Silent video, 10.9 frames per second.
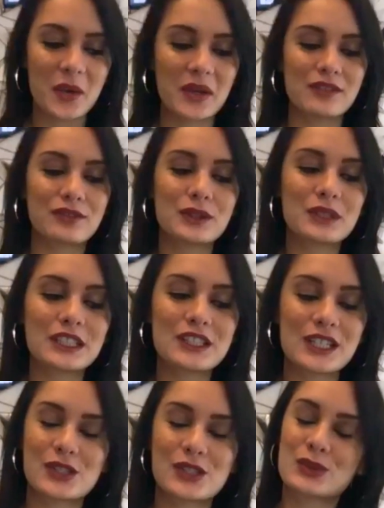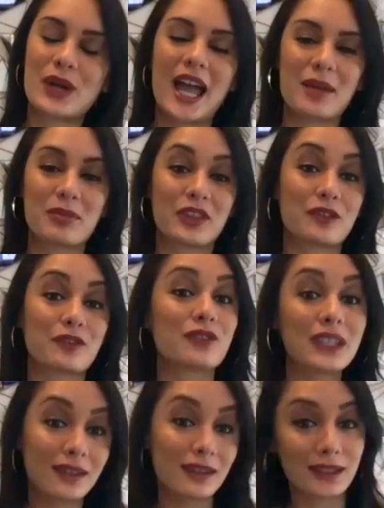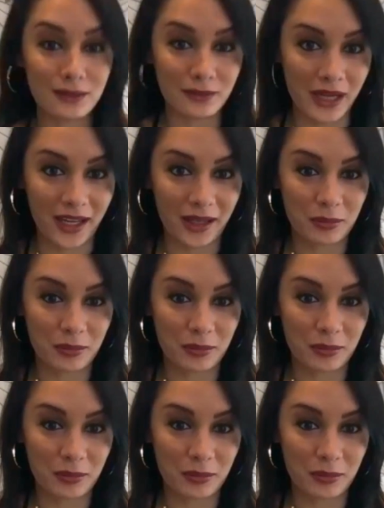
yeah, if you could describe the feeling you get